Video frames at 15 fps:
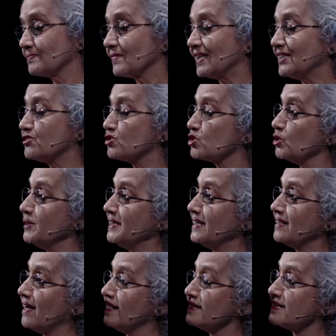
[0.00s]
it's showing
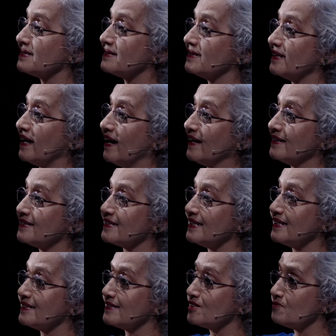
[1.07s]
us that
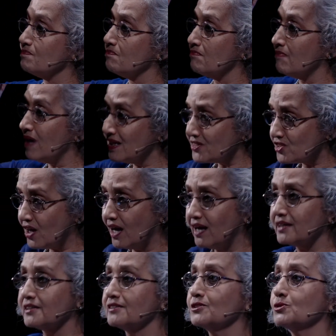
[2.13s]
it is much
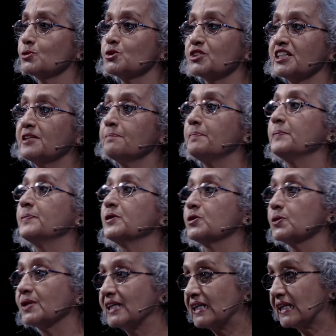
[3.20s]
harder to train people to
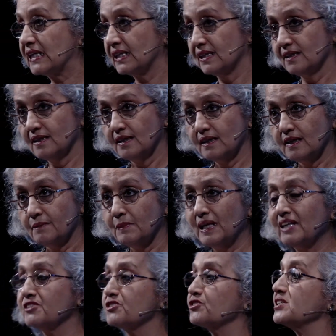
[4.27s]
kill.
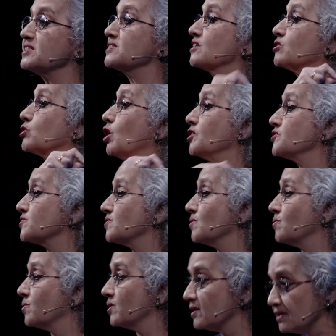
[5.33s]
Militaries across the
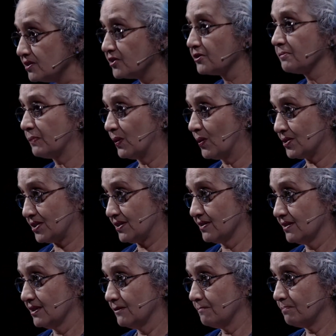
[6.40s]
world report
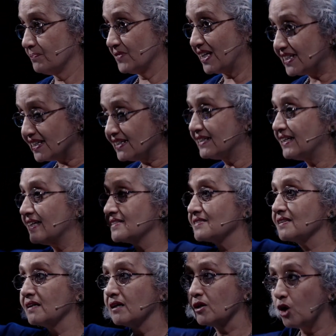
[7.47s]
that it takes
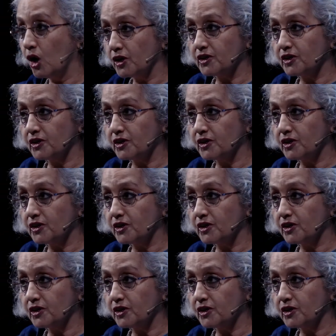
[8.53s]
a lot